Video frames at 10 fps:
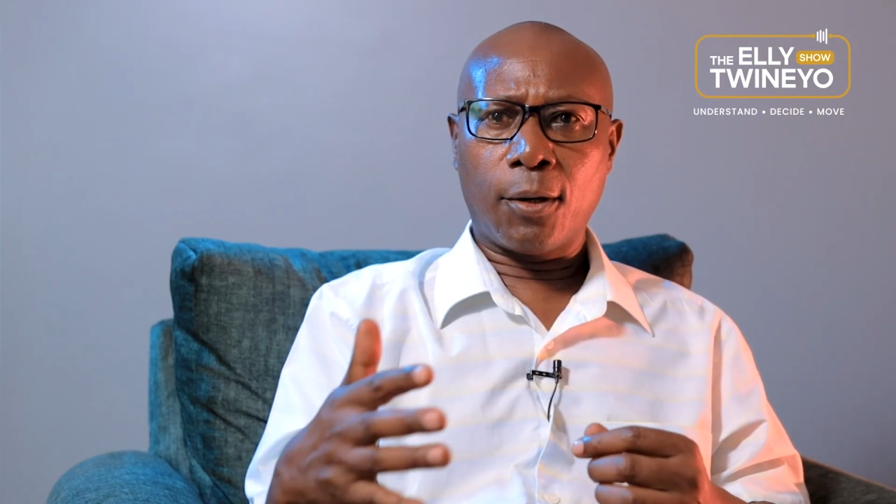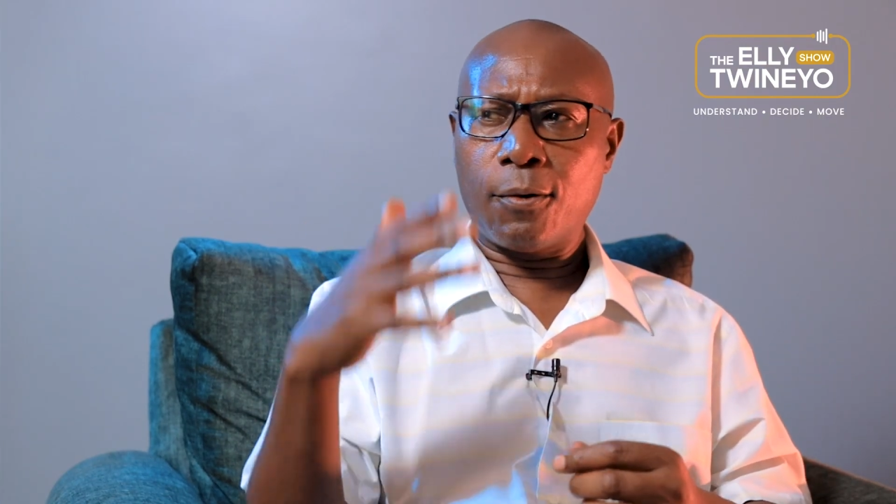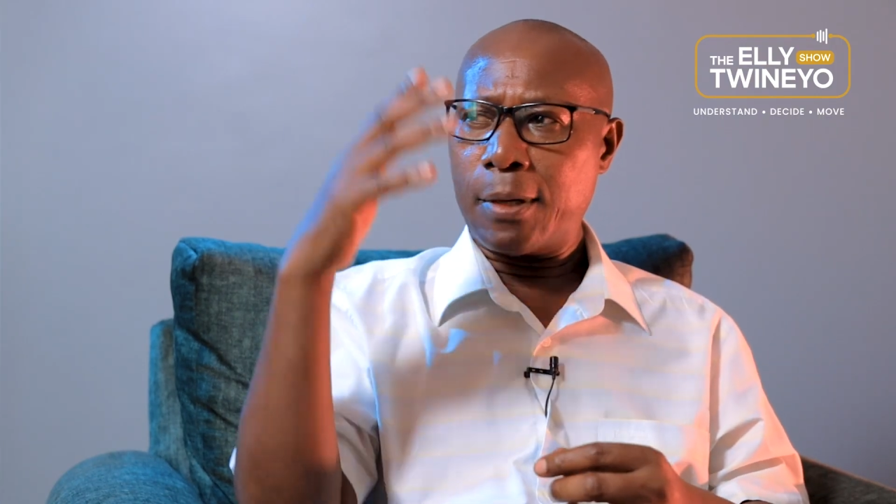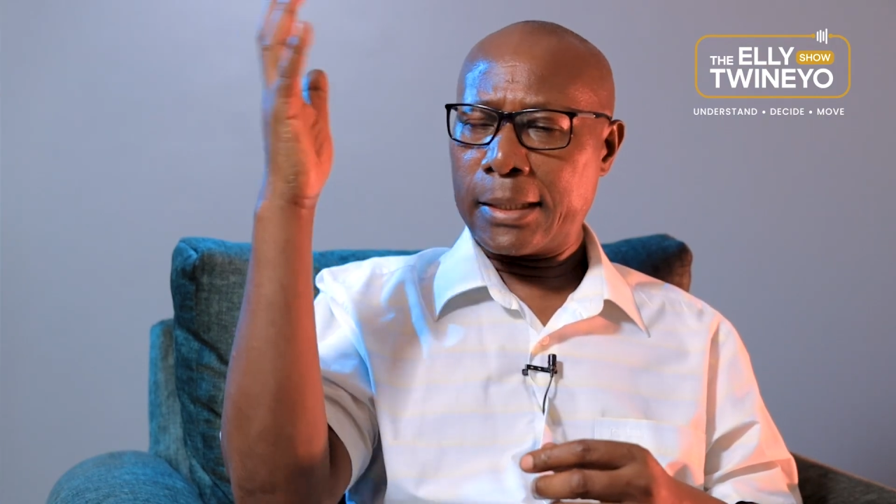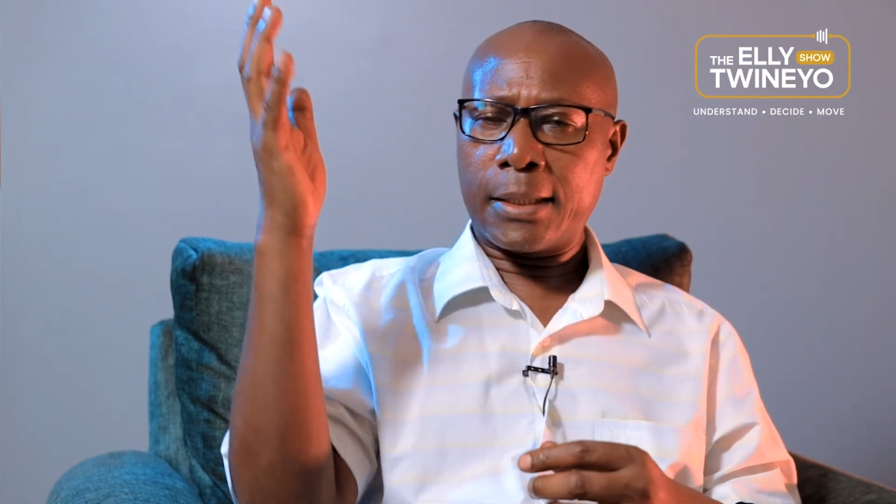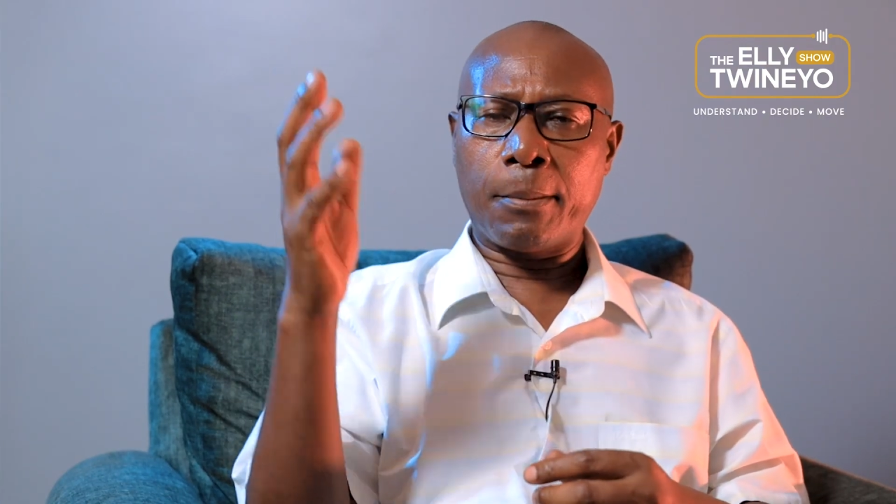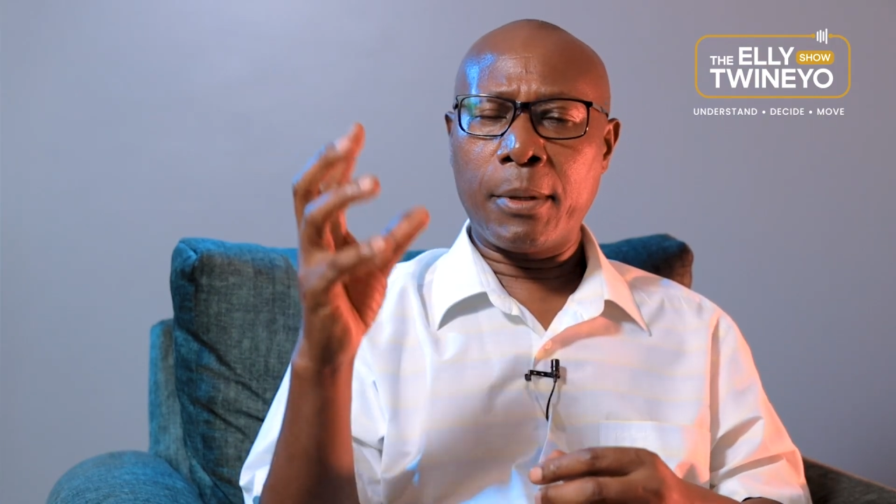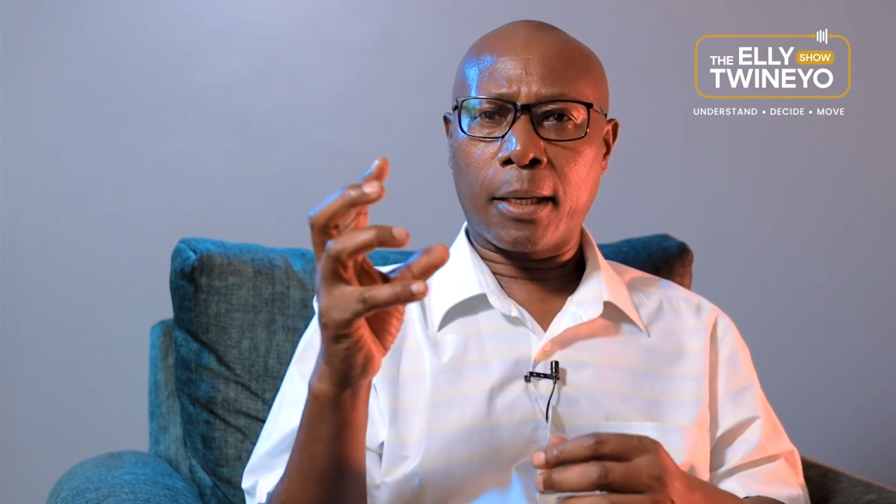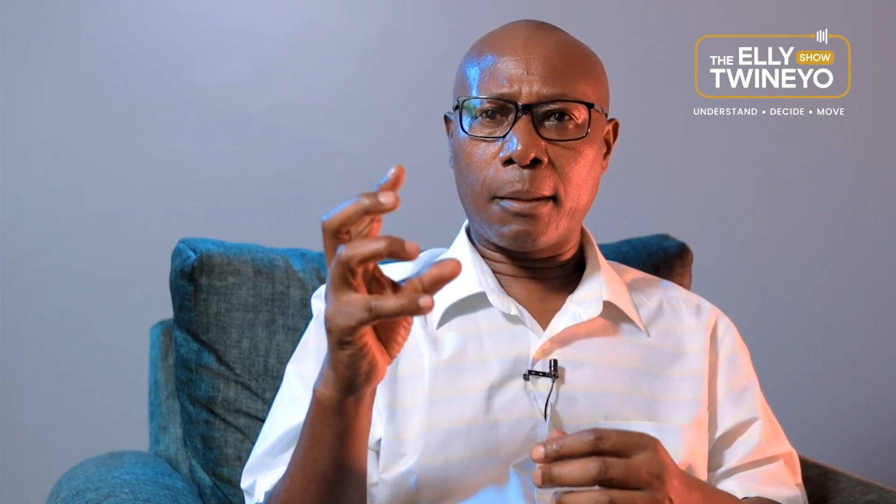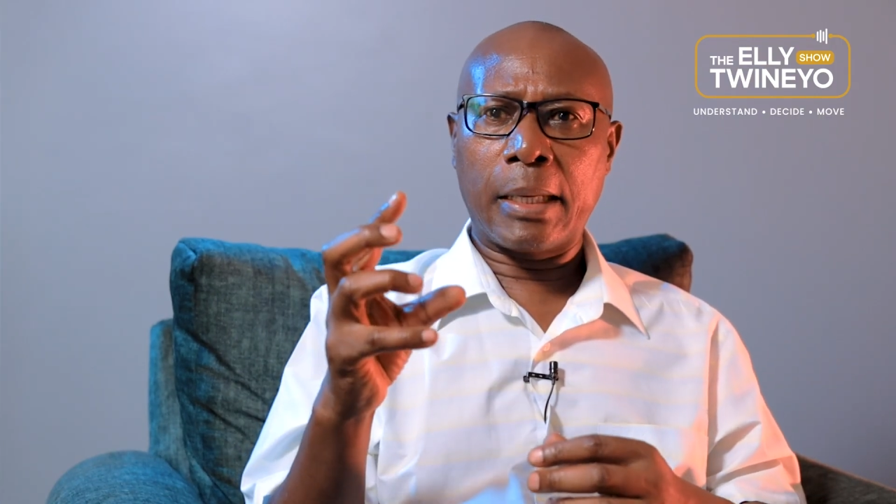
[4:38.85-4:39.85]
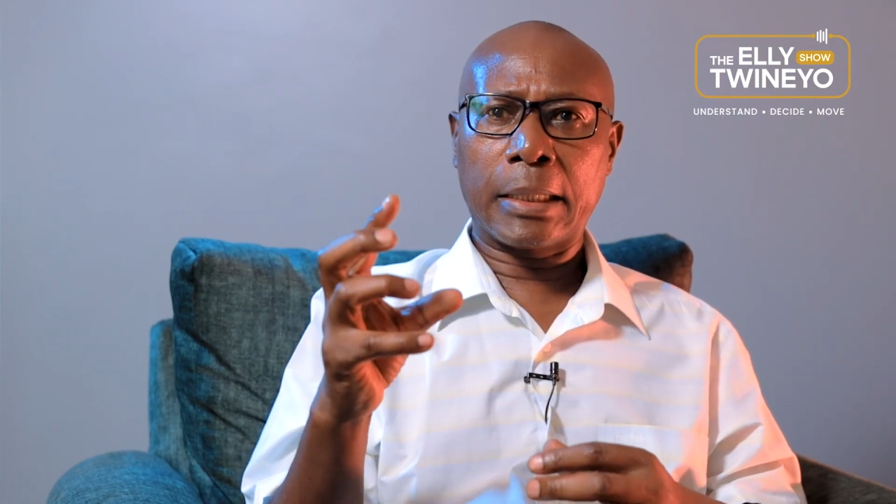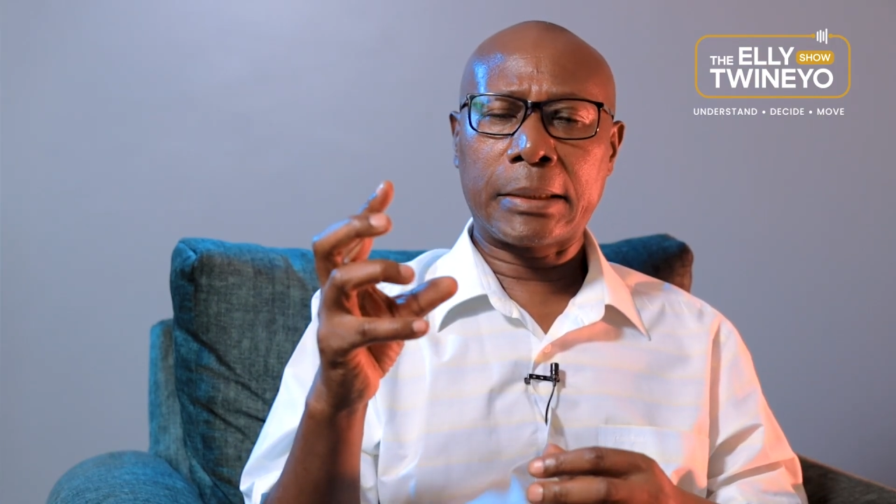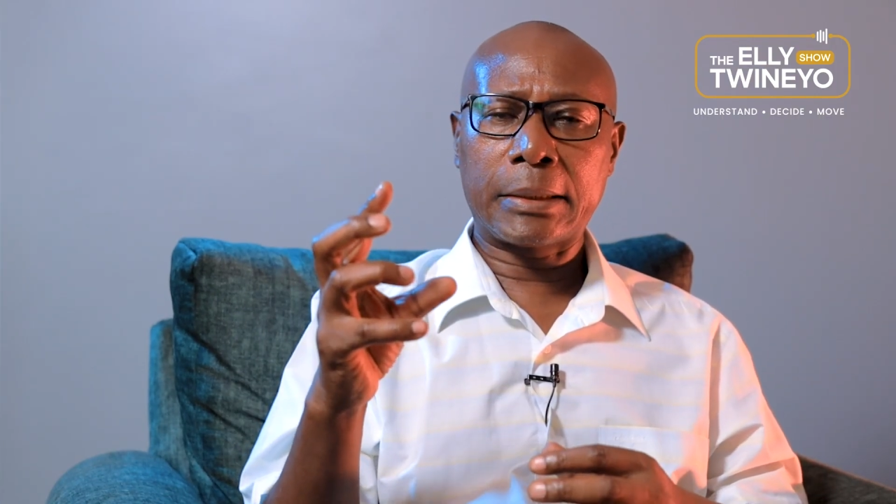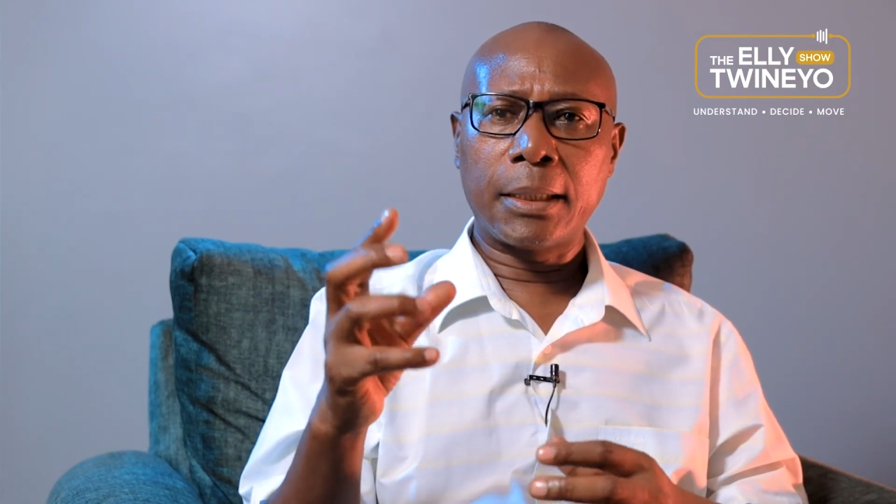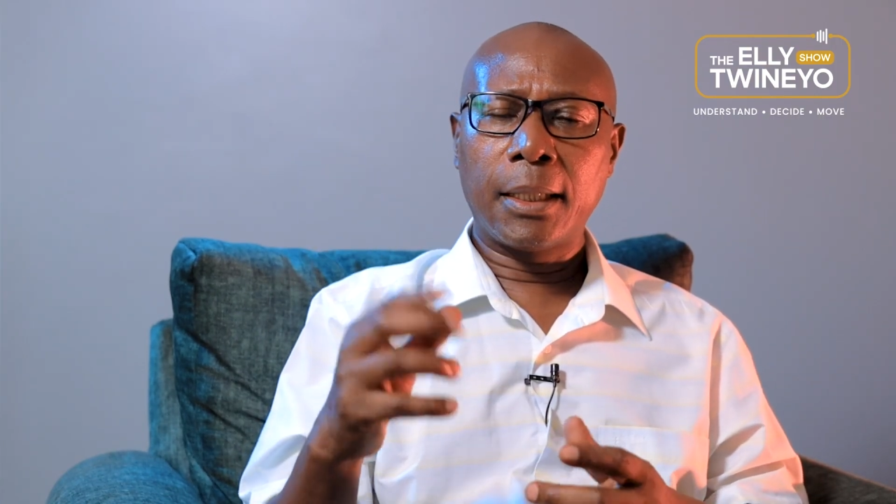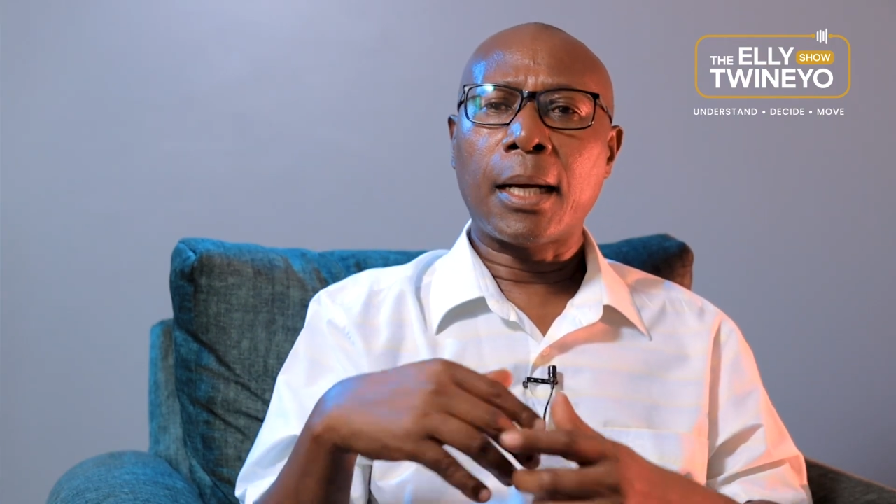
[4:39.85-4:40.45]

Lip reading: or Latin American markets,